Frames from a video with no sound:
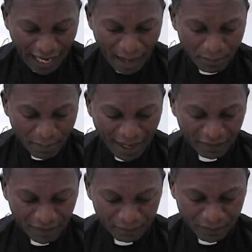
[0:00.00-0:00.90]
up
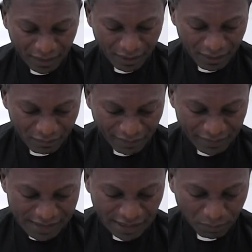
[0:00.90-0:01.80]
by the, by
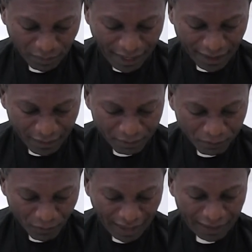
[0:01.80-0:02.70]
the set
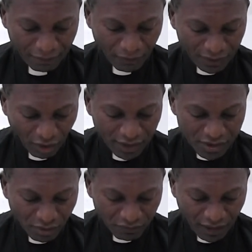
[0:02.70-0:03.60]
plan and
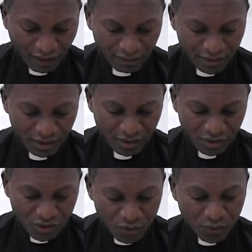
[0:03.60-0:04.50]
foreknowledge of God,
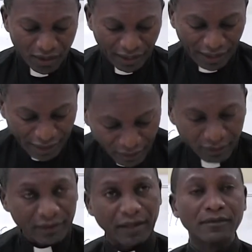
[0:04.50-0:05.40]
you
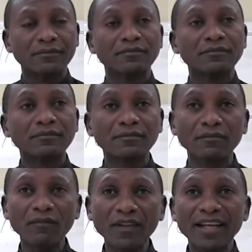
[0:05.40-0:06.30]
killed
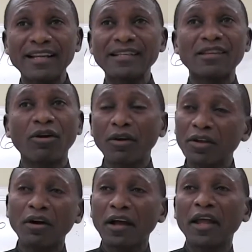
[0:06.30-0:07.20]
he doesn't say, oh,
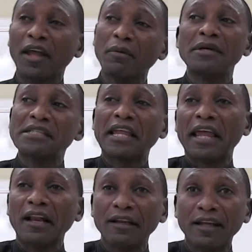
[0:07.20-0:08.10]
you know, he, he was
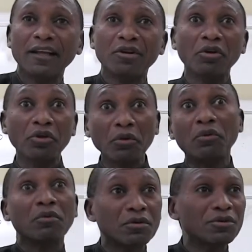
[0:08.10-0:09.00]
killed. No,
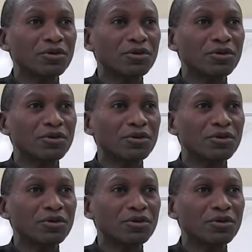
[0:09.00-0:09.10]
you.